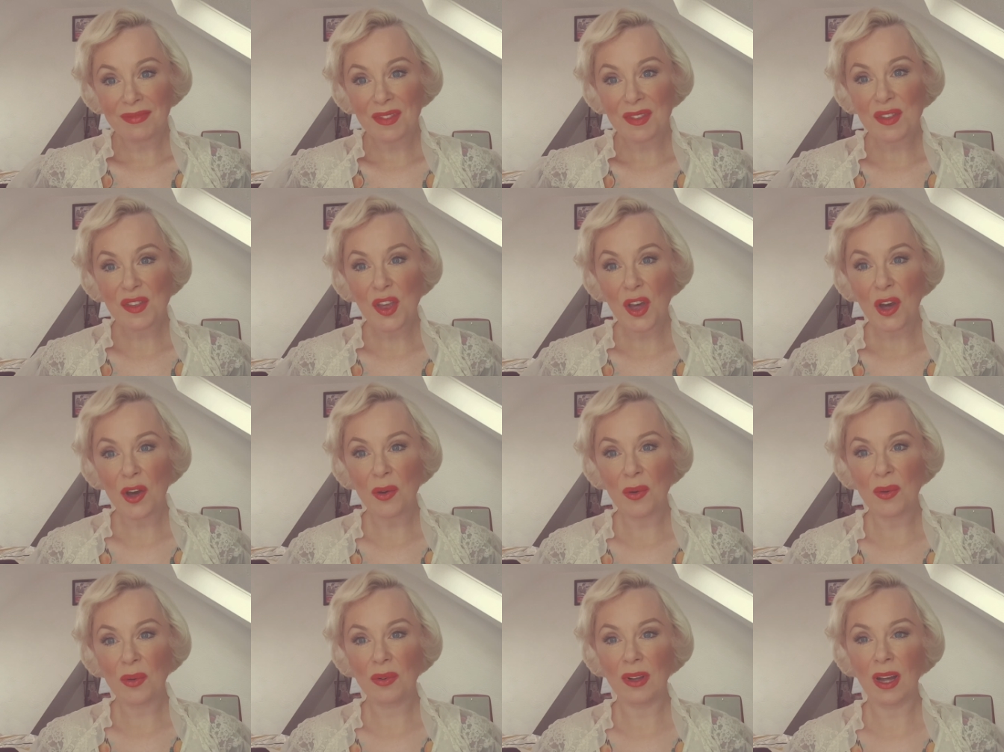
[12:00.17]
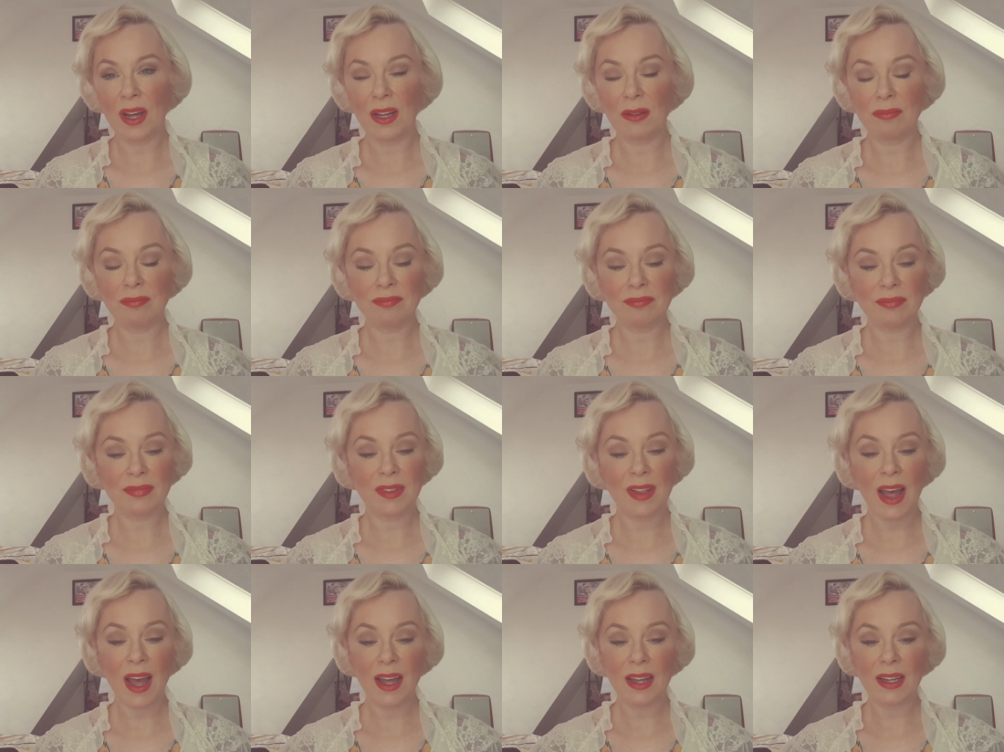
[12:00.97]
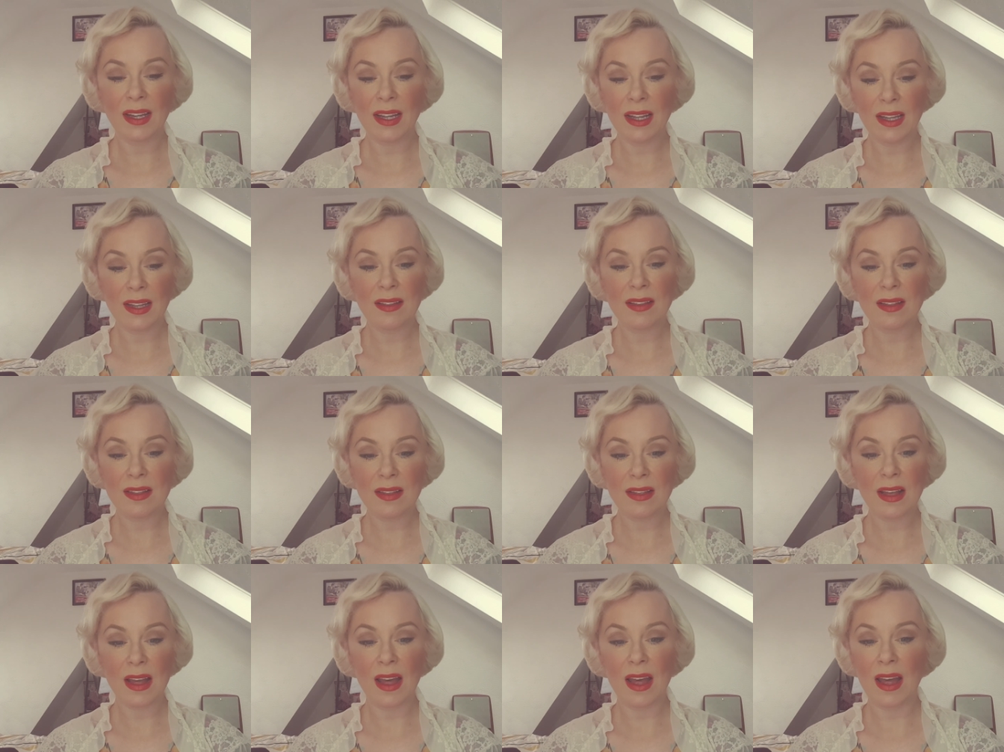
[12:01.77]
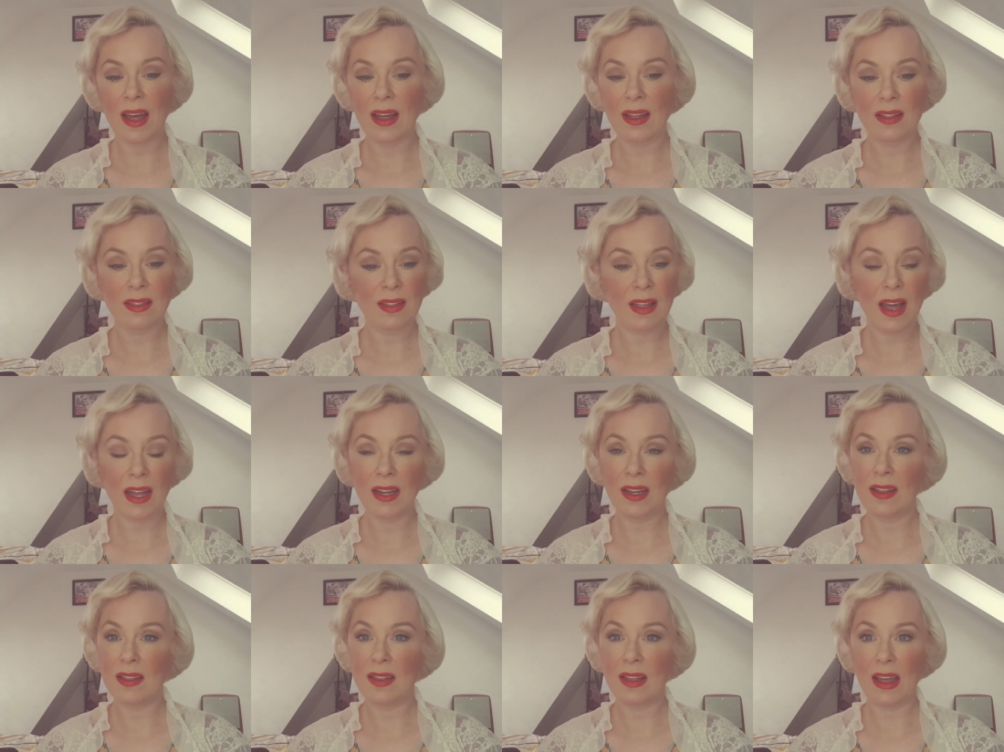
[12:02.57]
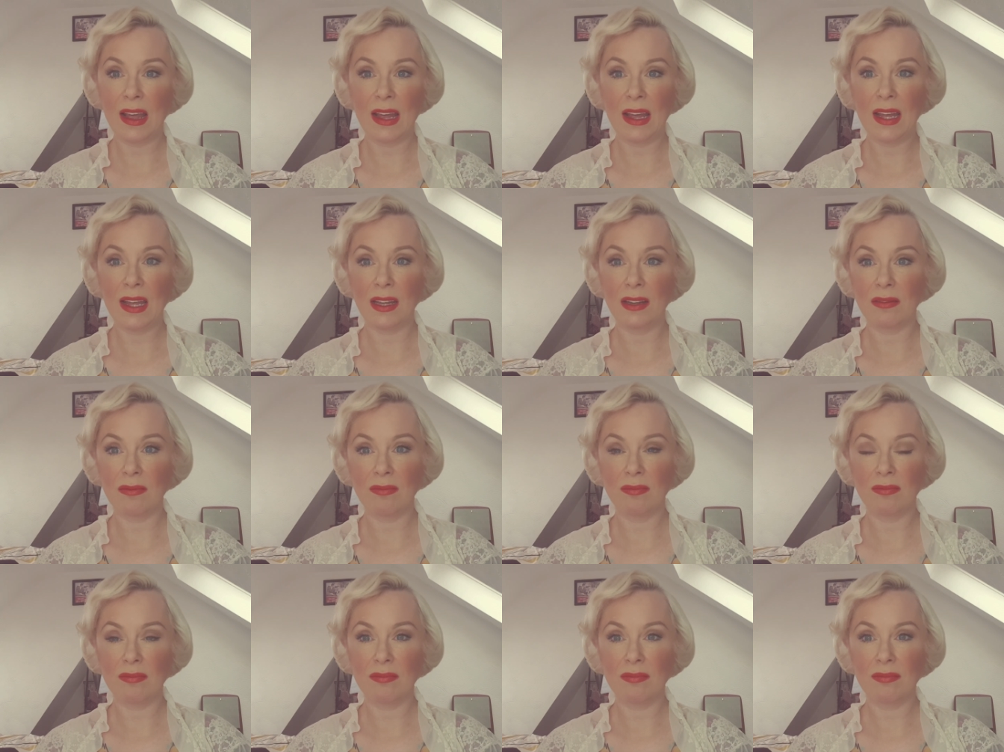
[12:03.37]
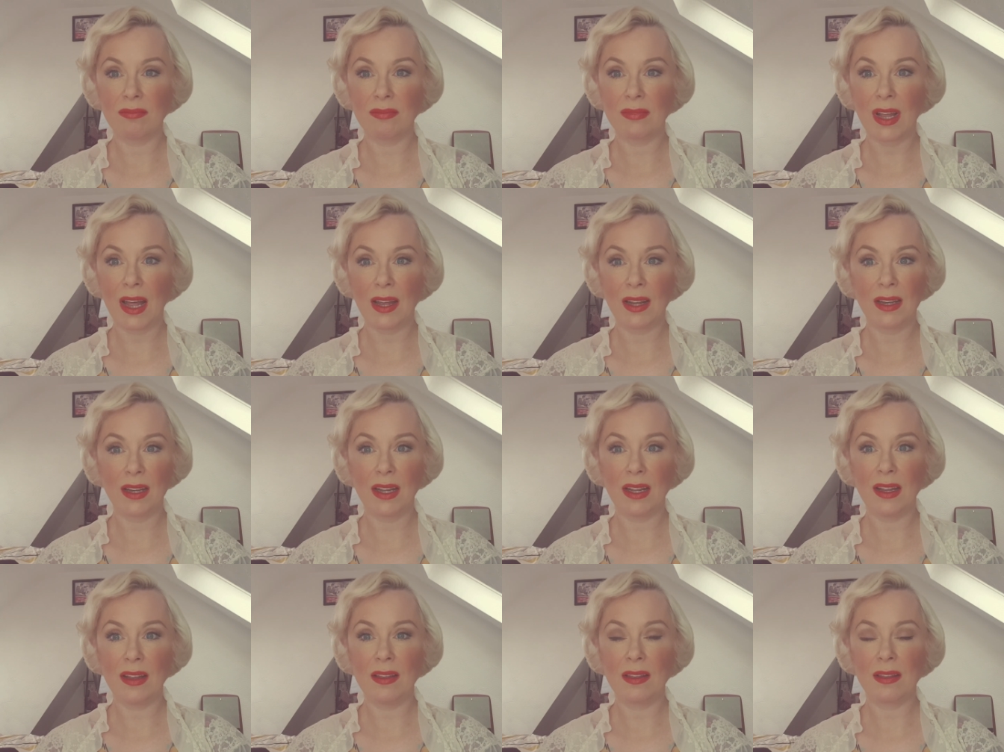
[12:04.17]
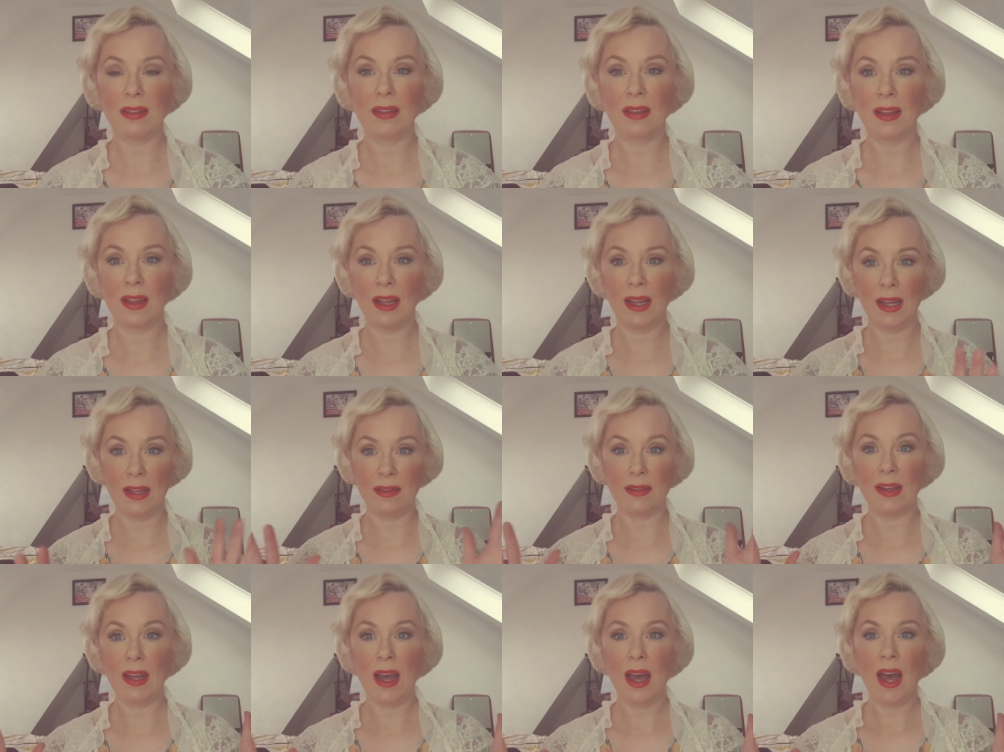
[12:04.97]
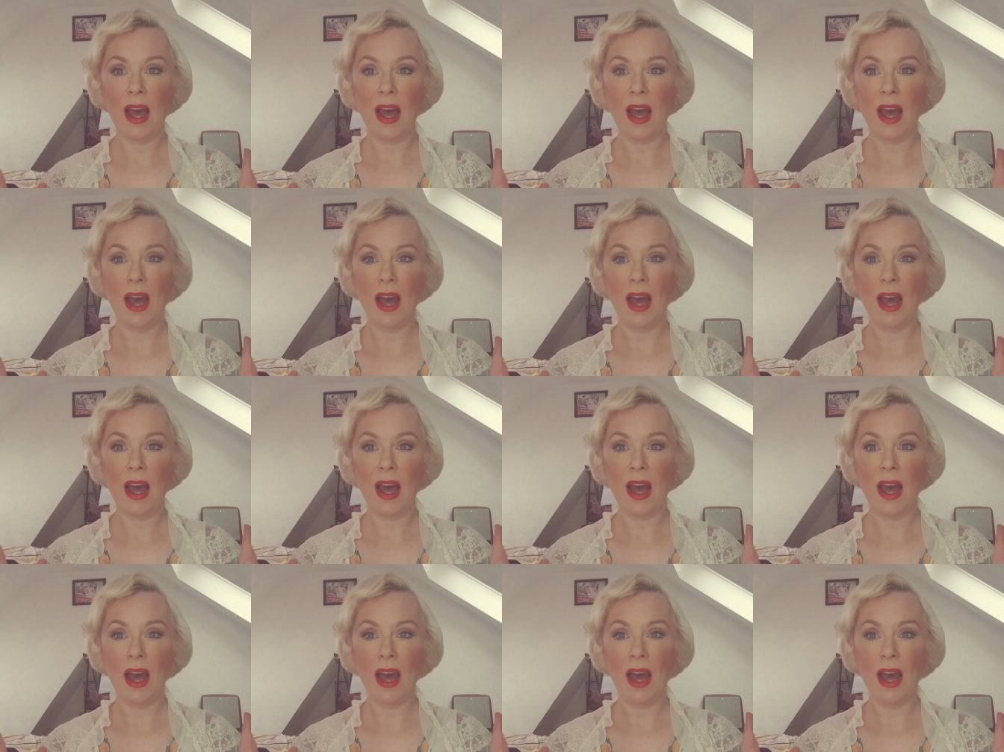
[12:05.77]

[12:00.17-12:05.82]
So that is it. That is it.